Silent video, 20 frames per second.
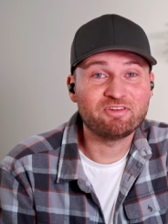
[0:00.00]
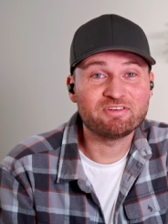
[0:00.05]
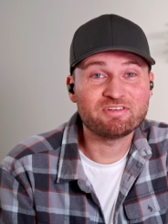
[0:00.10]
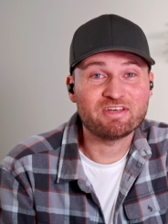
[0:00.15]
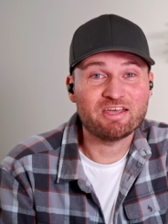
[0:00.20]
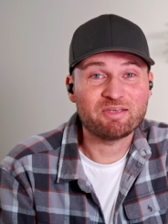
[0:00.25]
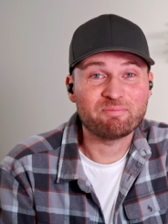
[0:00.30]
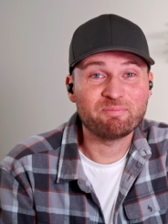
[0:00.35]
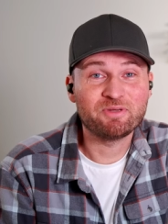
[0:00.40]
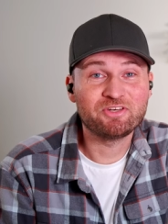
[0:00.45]
to
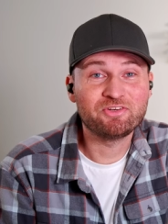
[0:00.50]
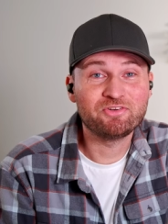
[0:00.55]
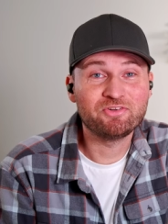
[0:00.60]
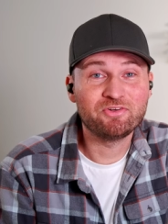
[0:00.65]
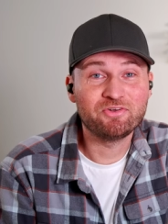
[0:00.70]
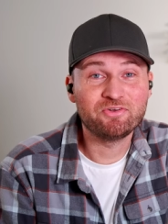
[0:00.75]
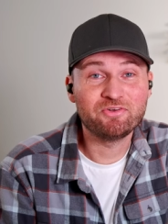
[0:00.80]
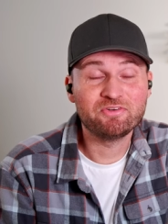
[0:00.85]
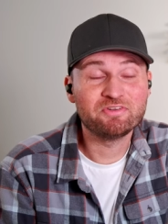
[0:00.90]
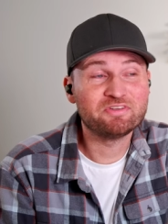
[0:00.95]
take me
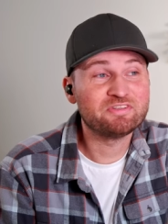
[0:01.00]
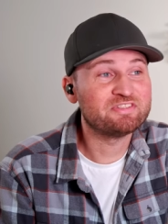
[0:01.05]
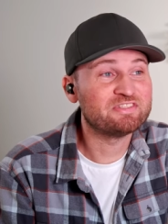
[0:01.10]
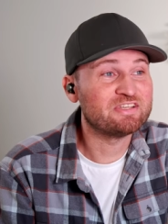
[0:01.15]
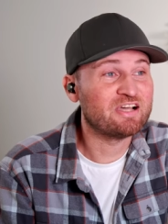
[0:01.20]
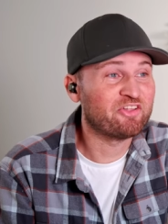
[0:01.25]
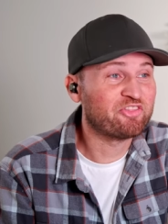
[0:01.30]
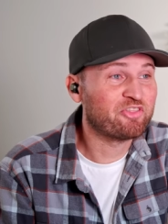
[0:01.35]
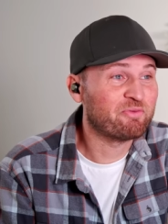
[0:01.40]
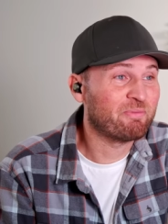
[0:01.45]
to
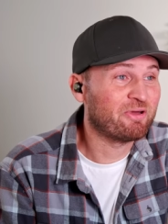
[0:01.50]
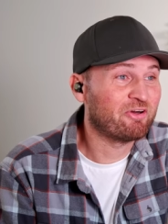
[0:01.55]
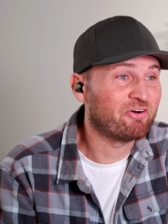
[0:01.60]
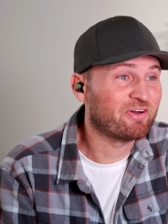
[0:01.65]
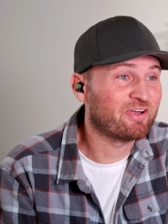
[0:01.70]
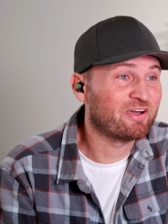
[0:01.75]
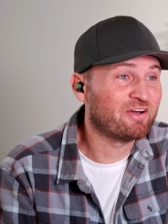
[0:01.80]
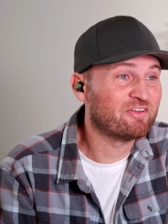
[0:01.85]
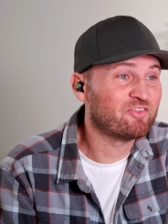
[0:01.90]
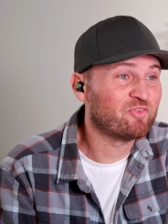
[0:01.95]
South
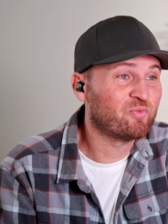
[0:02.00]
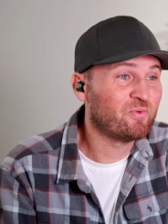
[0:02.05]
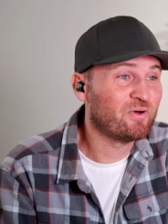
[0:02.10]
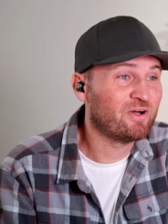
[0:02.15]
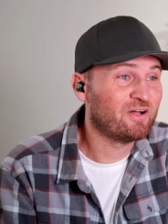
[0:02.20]
America as